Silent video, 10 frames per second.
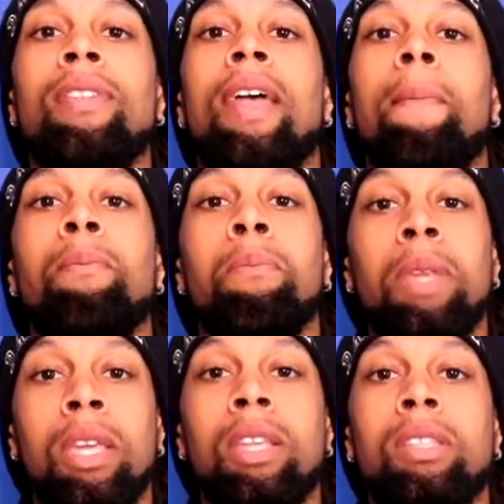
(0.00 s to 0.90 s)
That
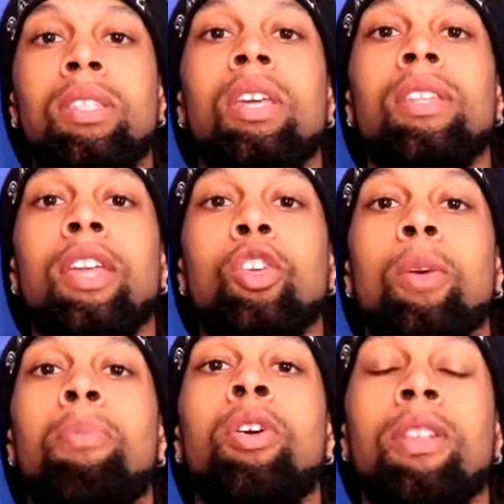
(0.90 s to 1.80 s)
means that
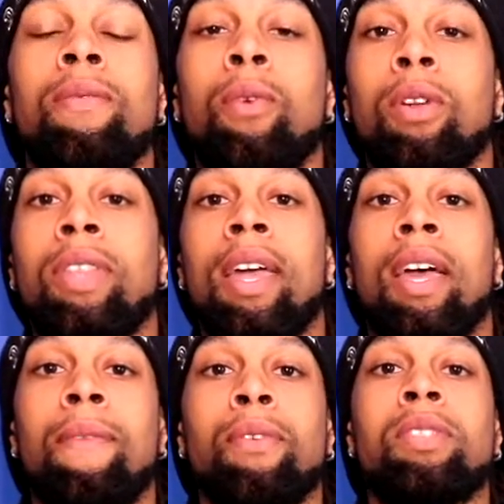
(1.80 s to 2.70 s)
you're putting forth
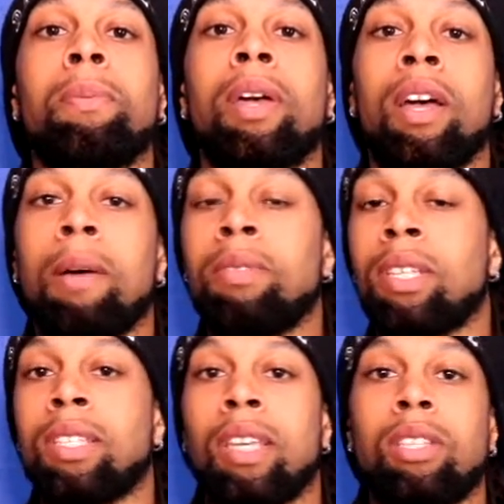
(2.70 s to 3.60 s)
that effort to become
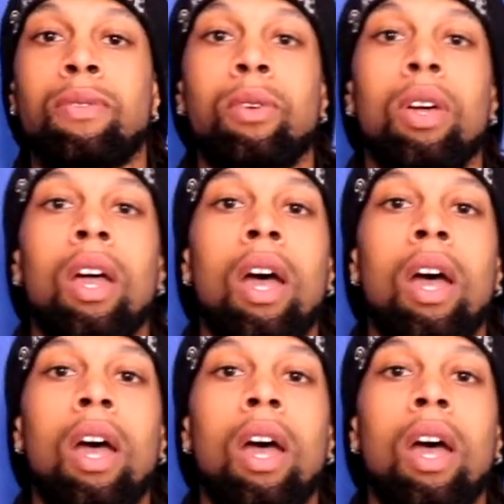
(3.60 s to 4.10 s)
successful.